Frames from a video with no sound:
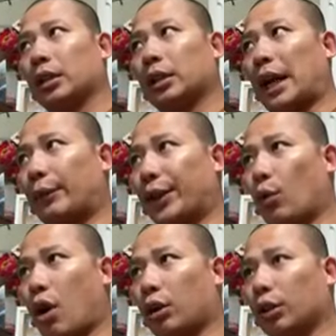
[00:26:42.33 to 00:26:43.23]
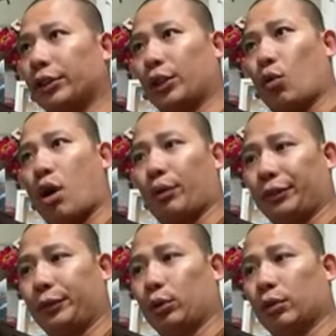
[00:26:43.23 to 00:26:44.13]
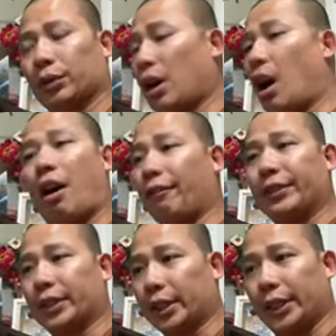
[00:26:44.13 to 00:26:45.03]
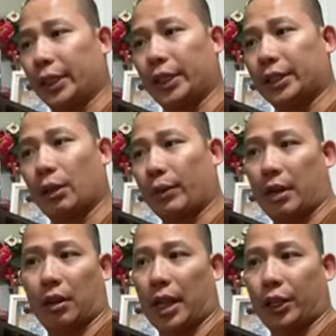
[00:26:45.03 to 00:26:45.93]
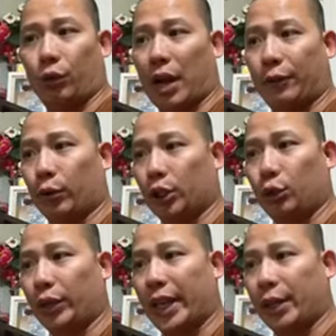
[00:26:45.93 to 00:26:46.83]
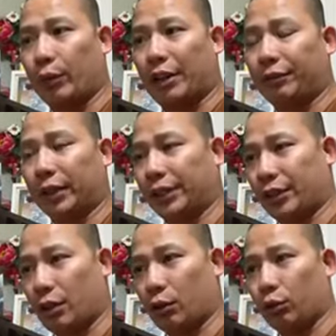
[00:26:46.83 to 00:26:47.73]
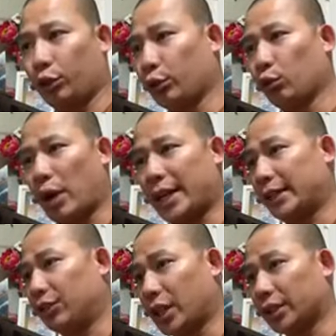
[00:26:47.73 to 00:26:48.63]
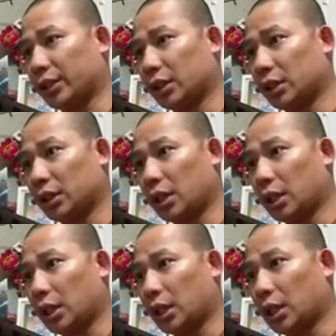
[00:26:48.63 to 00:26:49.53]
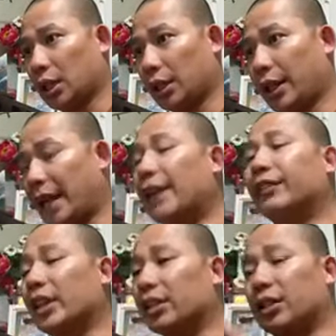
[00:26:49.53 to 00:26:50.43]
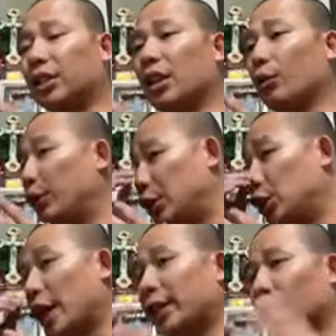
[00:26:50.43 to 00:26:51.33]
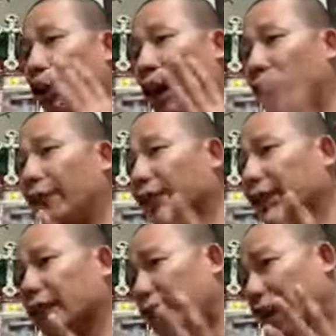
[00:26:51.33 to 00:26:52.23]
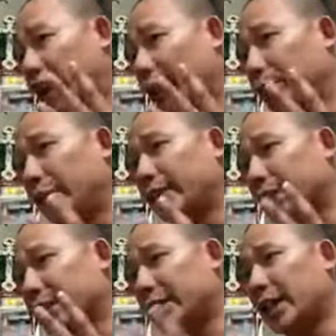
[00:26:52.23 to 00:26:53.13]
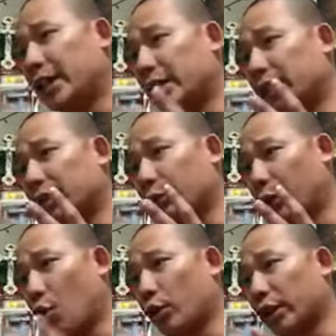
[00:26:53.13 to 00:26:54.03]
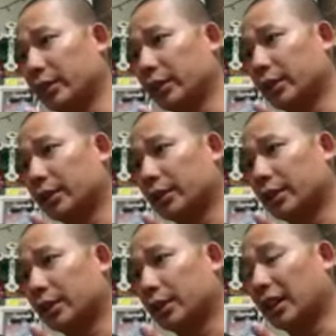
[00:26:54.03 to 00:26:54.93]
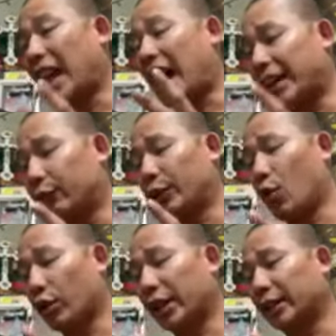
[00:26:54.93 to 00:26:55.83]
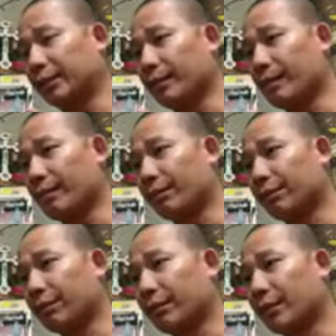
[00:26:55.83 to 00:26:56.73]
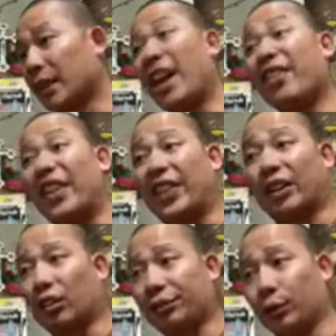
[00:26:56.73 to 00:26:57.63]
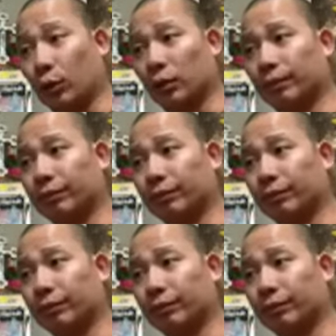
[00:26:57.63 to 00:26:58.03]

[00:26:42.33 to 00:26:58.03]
I'd rather walk alone than walk with fools. Obviously, somewhere down the line, you have to adjudicate rightfully so. True, right, and just. That if they reject everything that I have previously said in this recorded, live recording, that they are a fool.